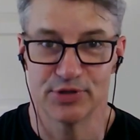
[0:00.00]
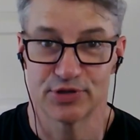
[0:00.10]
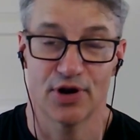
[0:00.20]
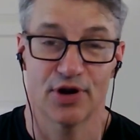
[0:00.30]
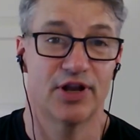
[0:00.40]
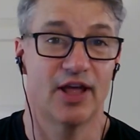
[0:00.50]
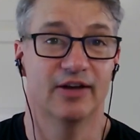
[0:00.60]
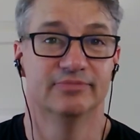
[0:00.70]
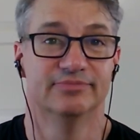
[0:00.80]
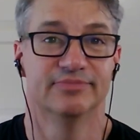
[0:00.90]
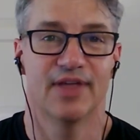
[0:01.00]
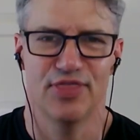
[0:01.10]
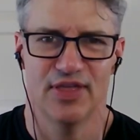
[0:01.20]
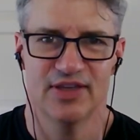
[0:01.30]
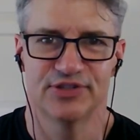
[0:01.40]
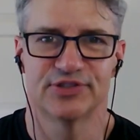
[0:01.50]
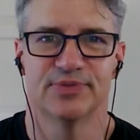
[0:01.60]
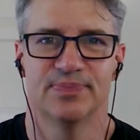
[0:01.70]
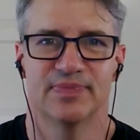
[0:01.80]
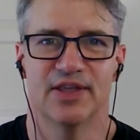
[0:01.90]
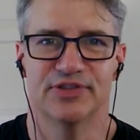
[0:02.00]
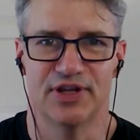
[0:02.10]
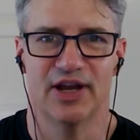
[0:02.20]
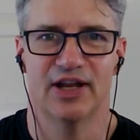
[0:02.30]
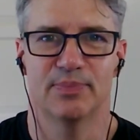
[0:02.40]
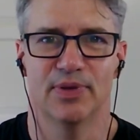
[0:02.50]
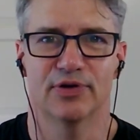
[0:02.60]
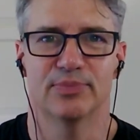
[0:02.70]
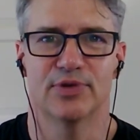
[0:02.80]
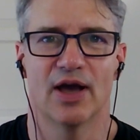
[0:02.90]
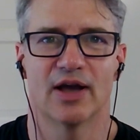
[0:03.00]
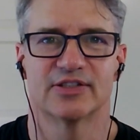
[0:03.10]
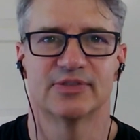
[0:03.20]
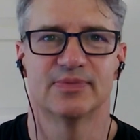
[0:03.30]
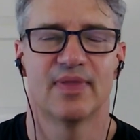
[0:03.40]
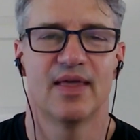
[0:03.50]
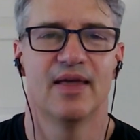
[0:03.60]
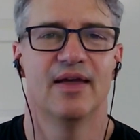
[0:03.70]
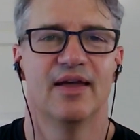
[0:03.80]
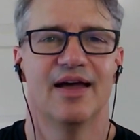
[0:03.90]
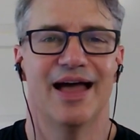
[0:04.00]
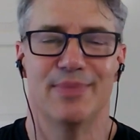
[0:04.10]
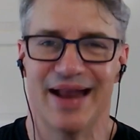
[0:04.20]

is Kirk Dunn, and this is the Knitting Pilgrim Talks. I'm an